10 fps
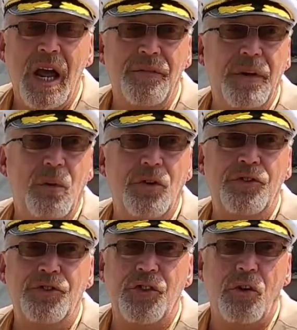and there was
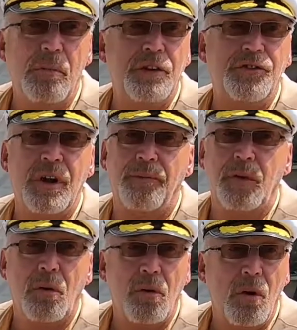so much stuff
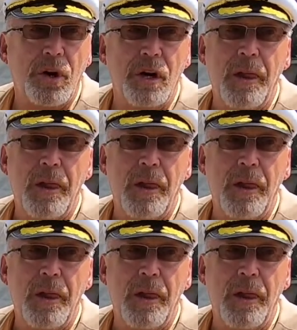corroded.